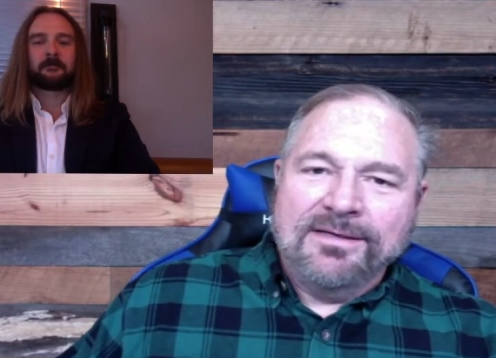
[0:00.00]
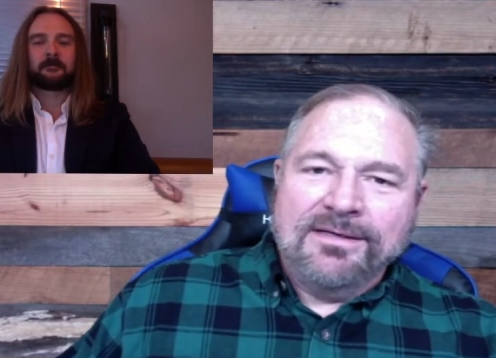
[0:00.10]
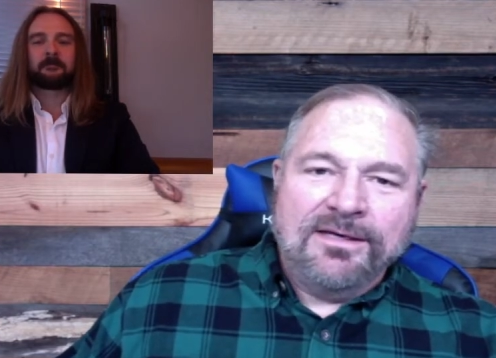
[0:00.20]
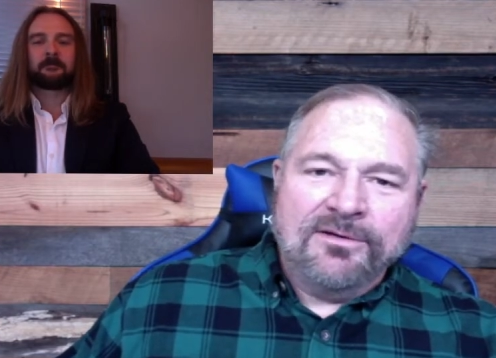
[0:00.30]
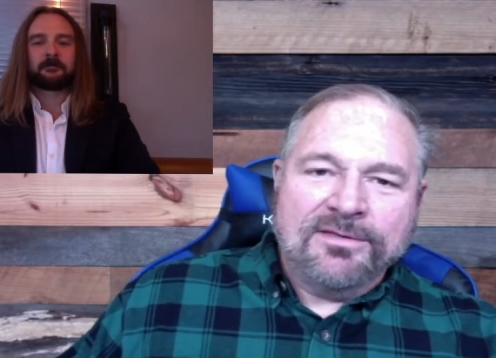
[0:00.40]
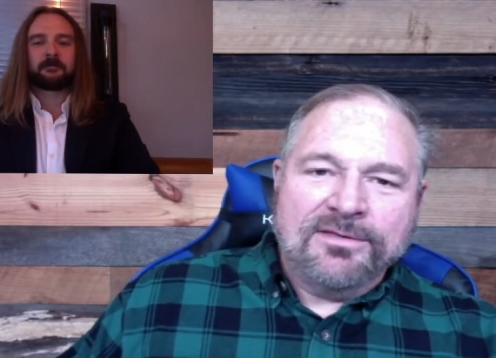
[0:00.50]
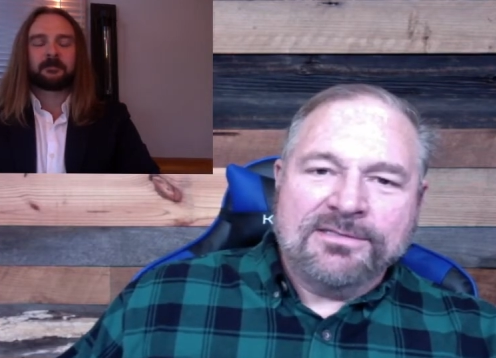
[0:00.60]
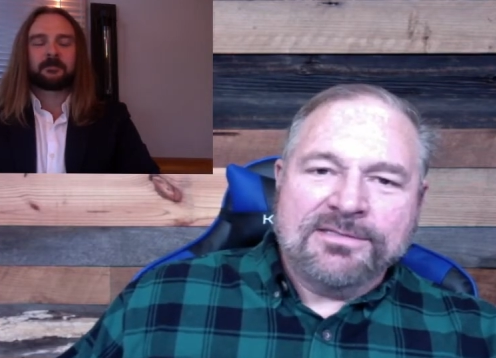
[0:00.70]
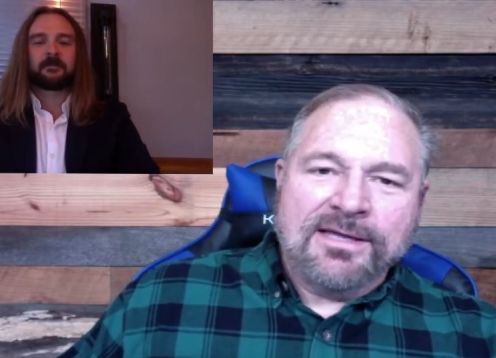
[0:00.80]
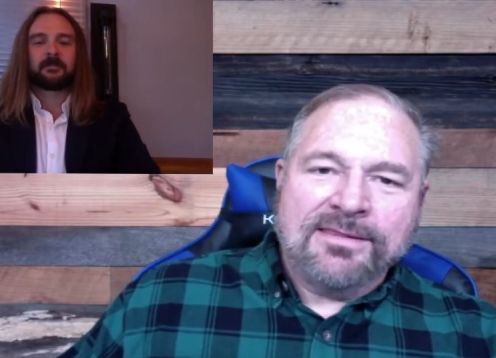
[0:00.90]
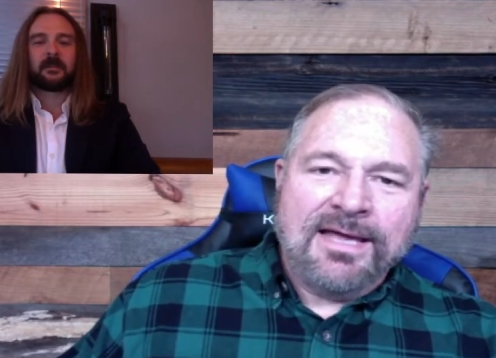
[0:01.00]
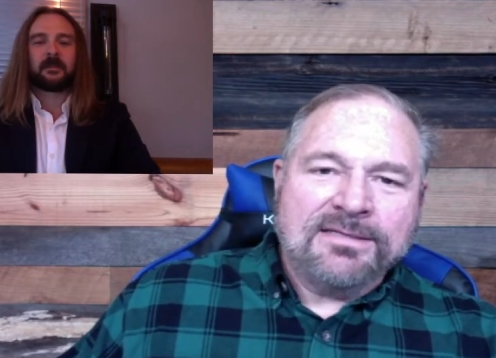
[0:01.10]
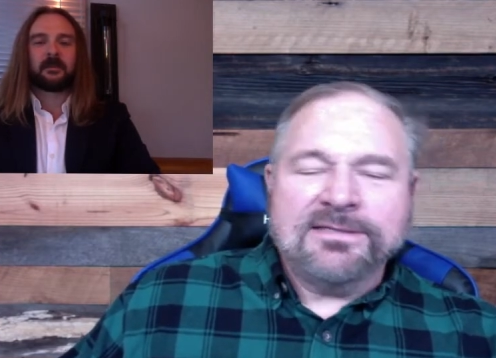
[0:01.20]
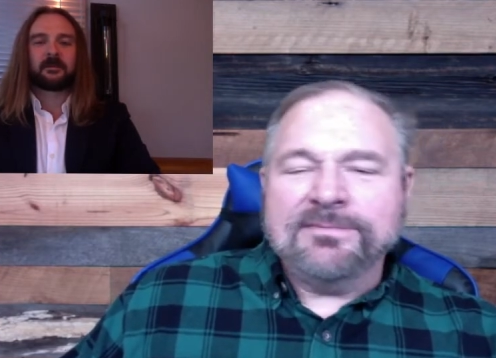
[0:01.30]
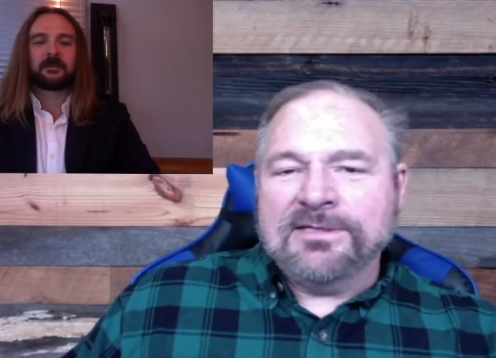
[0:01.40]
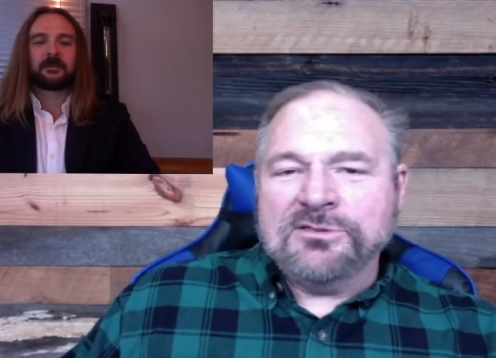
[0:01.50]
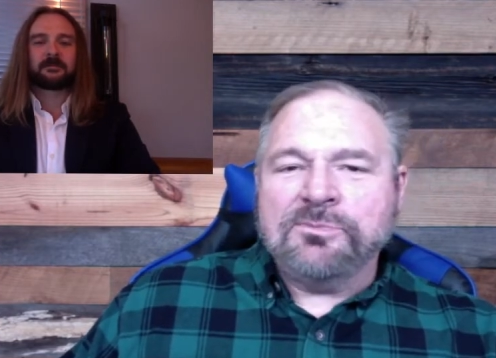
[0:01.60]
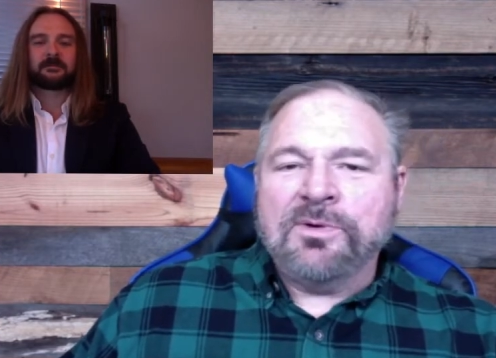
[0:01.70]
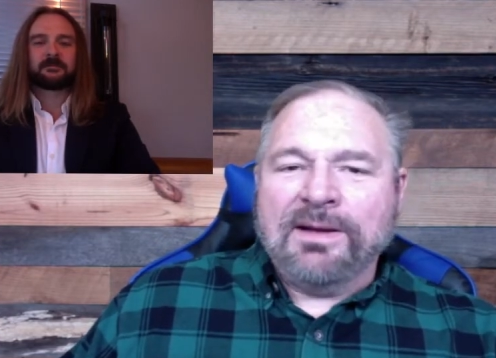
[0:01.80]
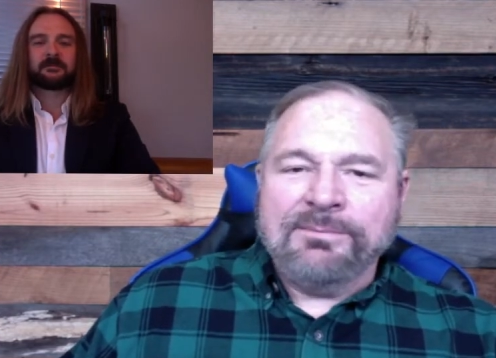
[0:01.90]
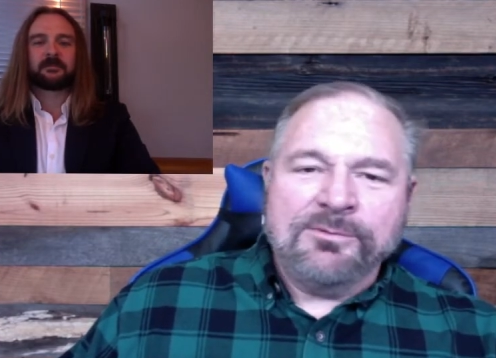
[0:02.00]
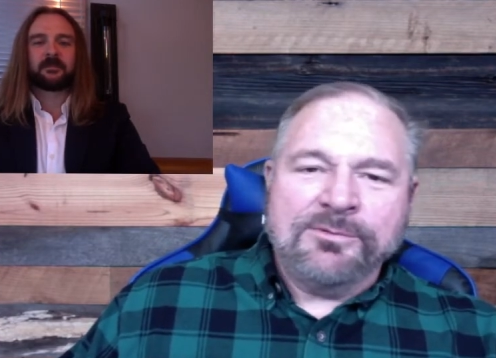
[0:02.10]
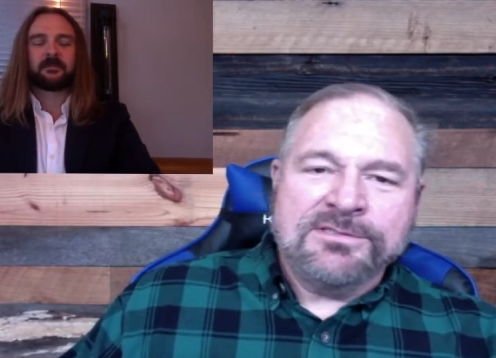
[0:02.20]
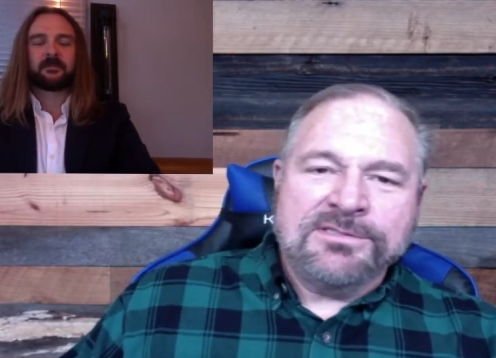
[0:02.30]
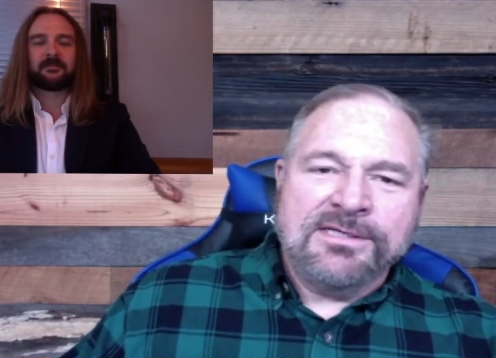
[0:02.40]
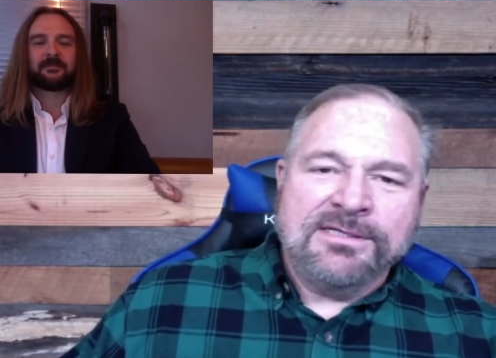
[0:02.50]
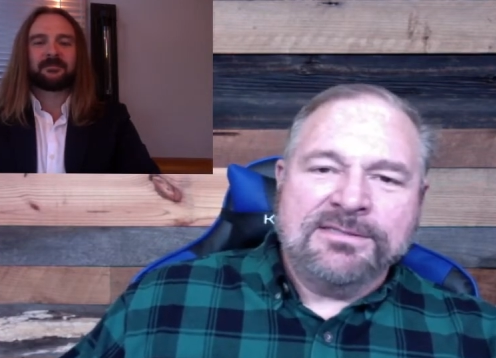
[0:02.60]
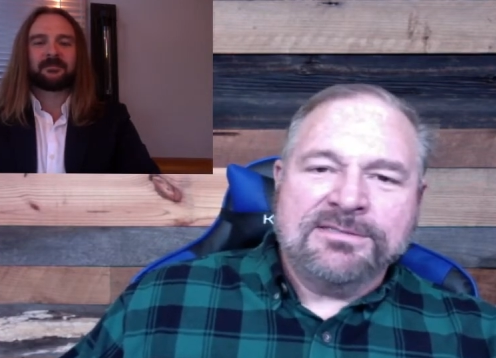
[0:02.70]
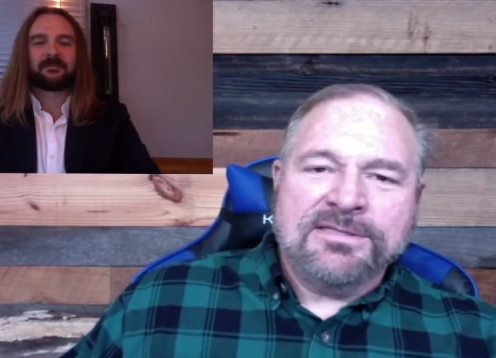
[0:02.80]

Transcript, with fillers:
Speaker 1: you know things like that. So things you probably wouldn't see in the